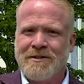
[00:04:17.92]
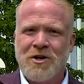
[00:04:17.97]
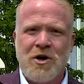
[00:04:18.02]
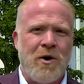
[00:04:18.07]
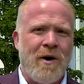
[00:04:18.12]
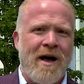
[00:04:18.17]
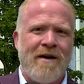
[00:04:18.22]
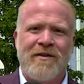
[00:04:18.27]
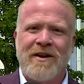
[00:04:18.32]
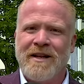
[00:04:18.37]

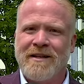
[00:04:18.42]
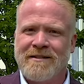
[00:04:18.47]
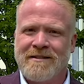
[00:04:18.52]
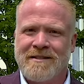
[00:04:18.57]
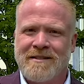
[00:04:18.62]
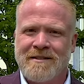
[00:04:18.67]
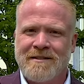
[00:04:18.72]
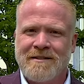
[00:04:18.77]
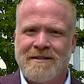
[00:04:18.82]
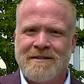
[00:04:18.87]
No
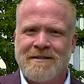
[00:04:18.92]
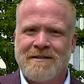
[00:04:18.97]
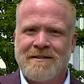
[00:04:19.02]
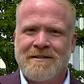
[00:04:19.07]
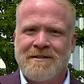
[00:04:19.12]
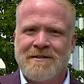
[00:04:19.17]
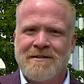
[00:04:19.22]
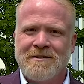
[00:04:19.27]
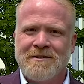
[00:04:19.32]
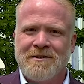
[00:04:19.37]
evidence,
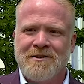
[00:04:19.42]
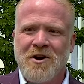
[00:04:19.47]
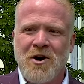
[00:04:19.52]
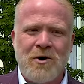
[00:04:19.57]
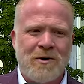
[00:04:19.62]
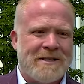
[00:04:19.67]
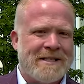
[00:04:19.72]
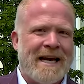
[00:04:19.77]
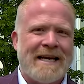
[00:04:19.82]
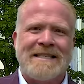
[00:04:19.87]

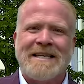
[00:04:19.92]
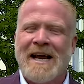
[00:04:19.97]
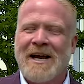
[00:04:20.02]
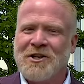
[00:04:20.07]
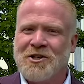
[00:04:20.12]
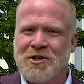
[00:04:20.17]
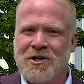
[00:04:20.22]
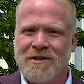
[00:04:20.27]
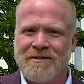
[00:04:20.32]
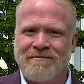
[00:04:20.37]
no
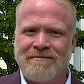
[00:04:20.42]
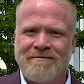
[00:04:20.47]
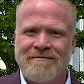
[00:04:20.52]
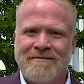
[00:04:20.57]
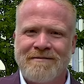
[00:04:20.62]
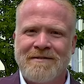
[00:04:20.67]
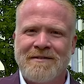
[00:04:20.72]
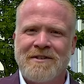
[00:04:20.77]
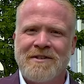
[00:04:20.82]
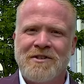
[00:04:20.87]
citation,
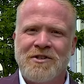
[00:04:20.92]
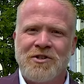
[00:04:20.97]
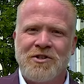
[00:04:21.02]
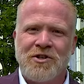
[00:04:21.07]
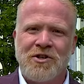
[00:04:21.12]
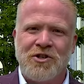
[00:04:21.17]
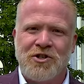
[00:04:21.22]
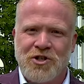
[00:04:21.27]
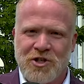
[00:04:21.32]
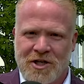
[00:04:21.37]

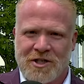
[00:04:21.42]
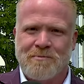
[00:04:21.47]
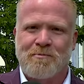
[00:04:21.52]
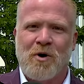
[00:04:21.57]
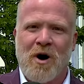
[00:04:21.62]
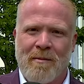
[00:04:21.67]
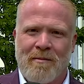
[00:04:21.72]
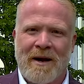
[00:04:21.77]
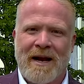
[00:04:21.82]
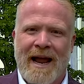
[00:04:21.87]
just
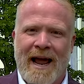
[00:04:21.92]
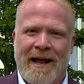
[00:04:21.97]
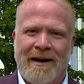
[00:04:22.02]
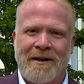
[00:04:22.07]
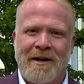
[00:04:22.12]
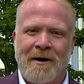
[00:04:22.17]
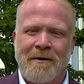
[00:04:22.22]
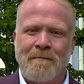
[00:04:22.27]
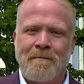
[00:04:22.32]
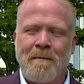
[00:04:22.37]

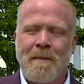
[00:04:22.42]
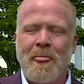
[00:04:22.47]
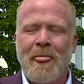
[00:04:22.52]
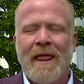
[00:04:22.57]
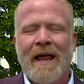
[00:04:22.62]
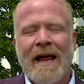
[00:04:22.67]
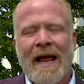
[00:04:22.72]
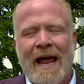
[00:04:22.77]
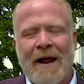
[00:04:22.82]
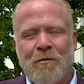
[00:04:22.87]
propaganda.
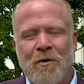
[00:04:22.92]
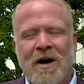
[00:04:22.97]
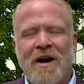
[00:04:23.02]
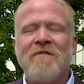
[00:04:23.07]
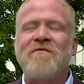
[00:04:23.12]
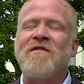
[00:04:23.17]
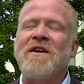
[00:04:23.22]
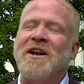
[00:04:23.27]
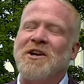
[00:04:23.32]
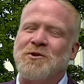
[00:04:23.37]
And we're
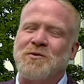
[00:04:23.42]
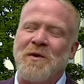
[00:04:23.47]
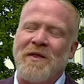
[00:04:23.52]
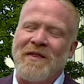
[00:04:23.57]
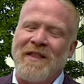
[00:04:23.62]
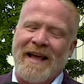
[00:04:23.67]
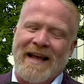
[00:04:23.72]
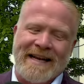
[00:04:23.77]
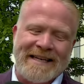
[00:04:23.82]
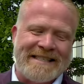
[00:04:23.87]
going to finish
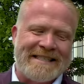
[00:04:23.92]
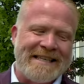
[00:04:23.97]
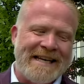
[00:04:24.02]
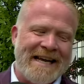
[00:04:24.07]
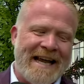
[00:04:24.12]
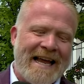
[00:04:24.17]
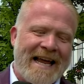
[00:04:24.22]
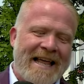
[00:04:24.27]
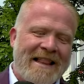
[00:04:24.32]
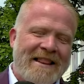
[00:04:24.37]
with this.
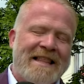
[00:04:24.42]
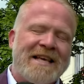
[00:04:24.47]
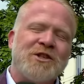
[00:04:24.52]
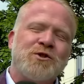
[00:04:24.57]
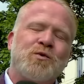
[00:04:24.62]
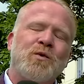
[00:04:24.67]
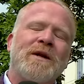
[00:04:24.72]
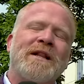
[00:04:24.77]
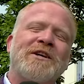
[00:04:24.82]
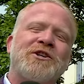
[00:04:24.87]

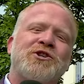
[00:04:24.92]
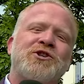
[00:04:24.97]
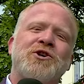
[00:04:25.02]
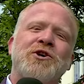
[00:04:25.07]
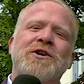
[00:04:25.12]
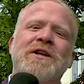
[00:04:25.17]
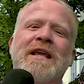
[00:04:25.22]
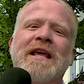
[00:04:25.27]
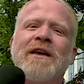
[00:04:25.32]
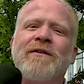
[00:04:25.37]
This really
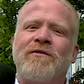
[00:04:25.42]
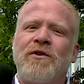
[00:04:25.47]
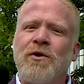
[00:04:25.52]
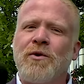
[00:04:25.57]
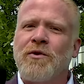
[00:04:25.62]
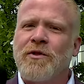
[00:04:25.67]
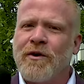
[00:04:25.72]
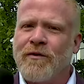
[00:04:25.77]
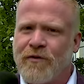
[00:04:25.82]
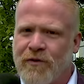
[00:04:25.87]
should give
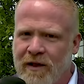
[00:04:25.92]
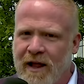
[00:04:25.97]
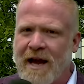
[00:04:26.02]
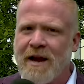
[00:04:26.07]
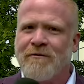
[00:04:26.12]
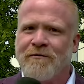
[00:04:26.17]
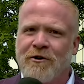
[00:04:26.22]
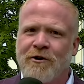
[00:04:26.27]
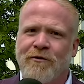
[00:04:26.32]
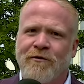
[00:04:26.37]
you the
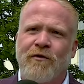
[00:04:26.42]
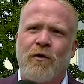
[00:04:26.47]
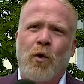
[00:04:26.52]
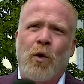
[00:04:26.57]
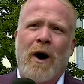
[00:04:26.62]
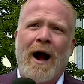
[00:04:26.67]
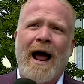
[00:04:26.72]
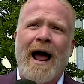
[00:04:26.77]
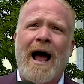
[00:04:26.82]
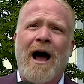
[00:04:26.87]
flavor
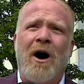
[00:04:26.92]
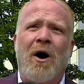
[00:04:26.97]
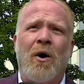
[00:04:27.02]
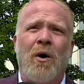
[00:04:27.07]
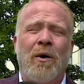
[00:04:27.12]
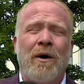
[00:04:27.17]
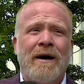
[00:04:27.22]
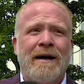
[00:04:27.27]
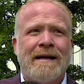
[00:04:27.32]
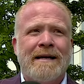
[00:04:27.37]
for
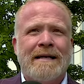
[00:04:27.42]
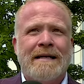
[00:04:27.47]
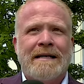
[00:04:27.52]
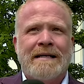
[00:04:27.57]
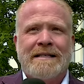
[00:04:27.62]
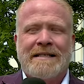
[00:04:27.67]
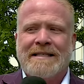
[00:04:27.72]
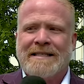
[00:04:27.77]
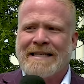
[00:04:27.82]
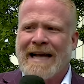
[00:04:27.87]
how
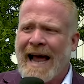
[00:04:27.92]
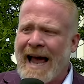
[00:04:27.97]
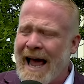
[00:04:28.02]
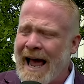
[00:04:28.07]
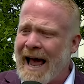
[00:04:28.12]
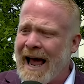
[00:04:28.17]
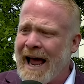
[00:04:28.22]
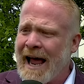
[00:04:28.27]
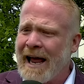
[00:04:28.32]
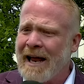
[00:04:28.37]

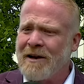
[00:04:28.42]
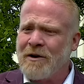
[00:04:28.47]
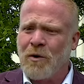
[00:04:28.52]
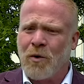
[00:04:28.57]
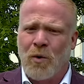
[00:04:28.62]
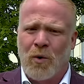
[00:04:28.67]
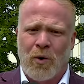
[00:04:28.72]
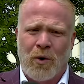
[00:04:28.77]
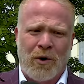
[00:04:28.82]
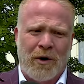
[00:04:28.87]
sad
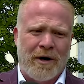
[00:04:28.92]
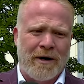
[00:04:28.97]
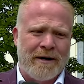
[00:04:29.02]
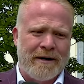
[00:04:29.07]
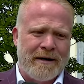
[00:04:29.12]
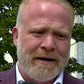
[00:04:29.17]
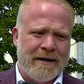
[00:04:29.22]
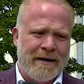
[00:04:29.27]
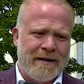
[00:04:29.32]
or